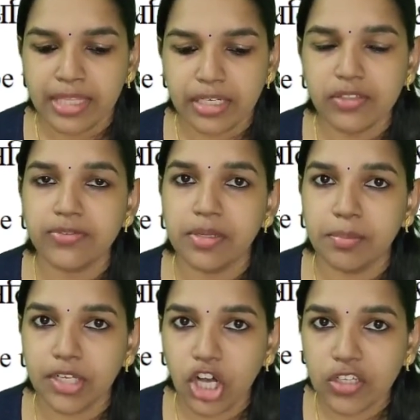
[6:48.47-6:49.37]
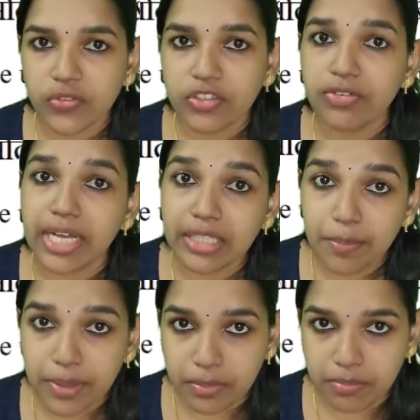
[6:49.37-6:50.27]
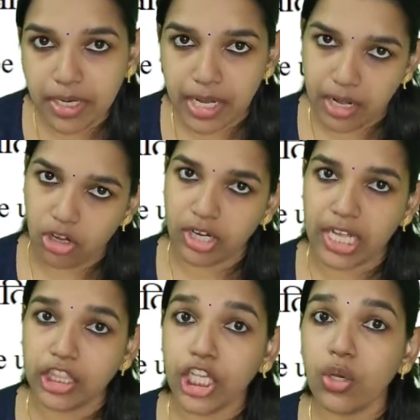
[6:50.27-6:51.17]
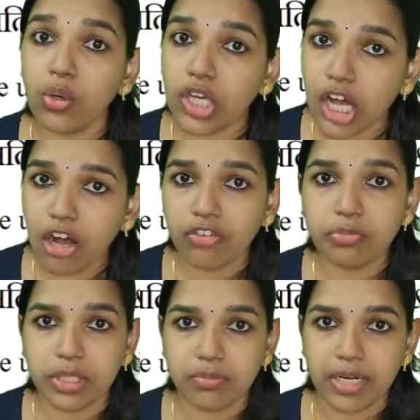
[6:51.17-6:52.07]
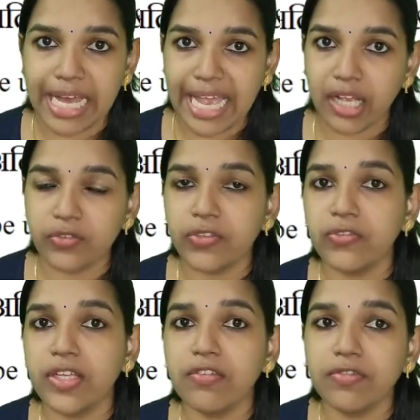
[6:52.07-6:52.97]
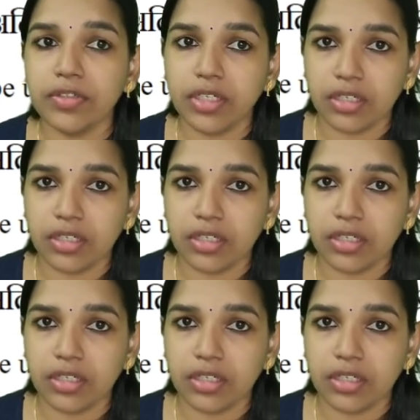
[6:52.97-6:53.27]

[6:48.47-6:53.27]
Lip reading: That is, because of Adi Brahmana or Ati Yoga of Brahmana, excessive